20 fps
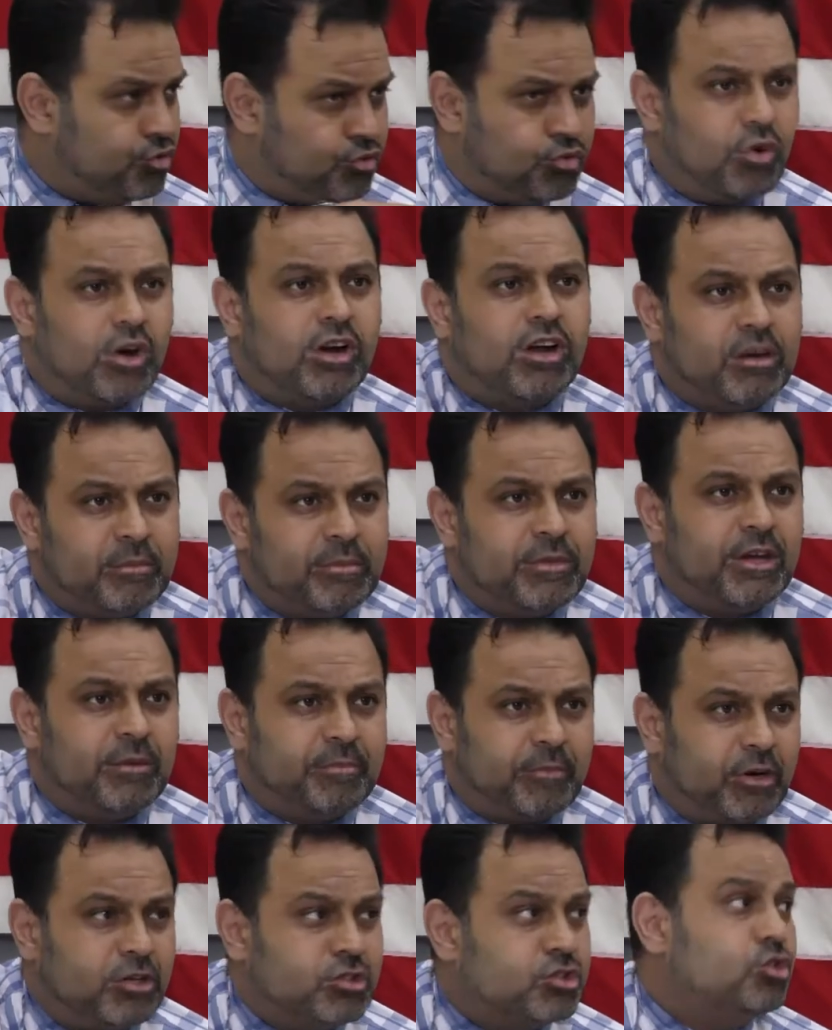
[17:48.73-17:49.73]
you are going to be
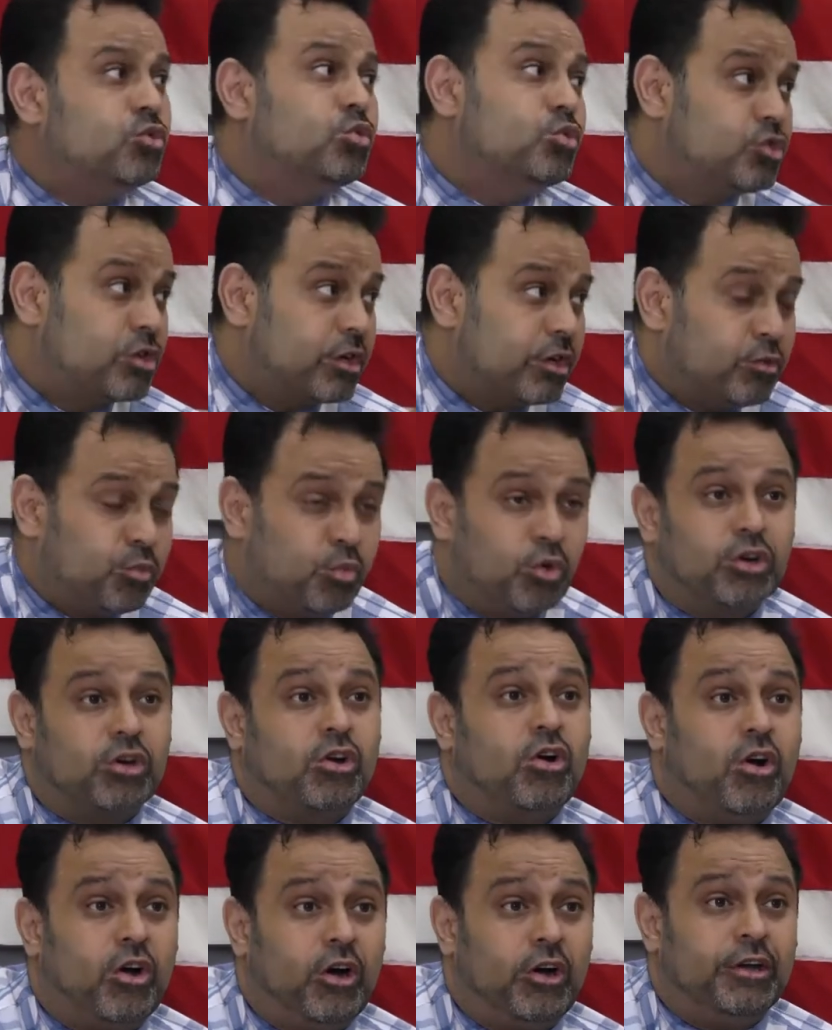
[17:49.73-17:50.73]
a person who's going to work
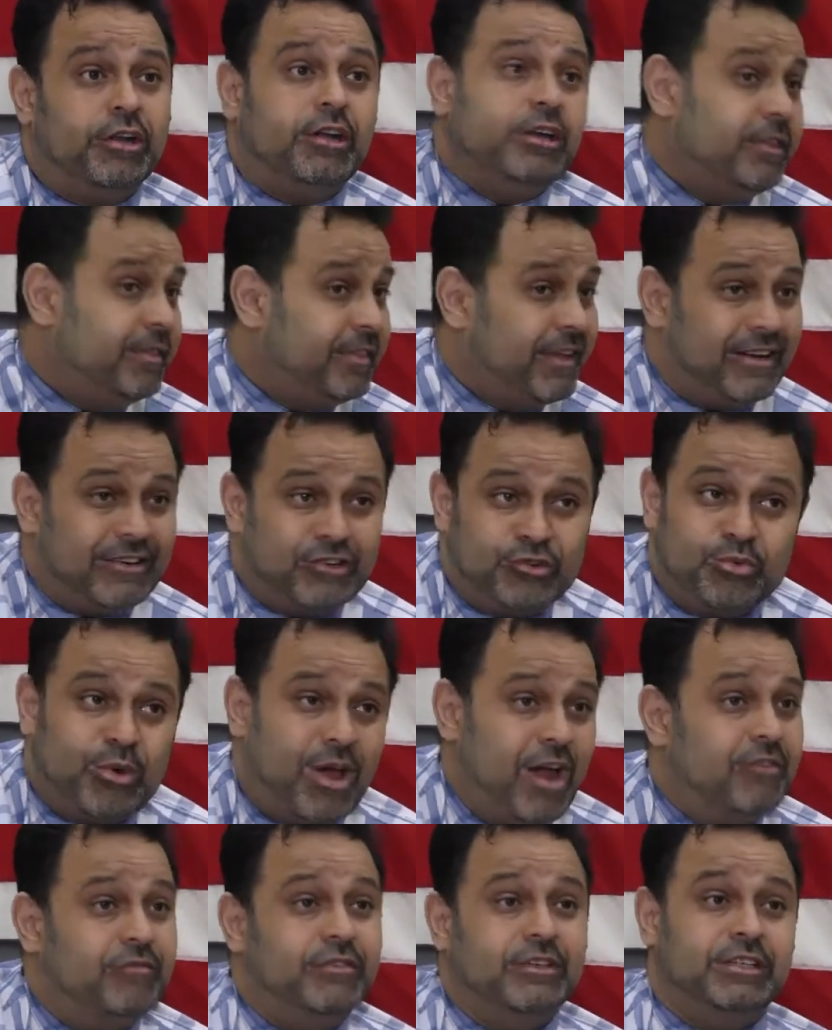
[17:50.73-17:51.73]
harder than you
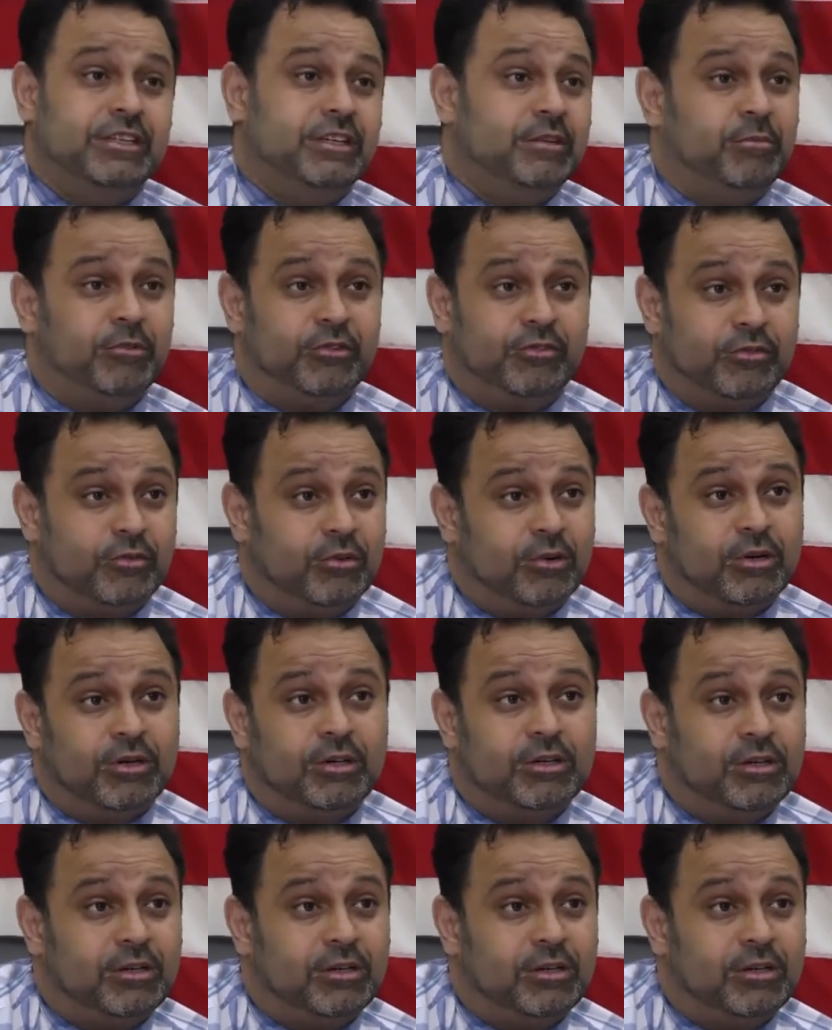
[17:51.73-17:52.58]
ever did before.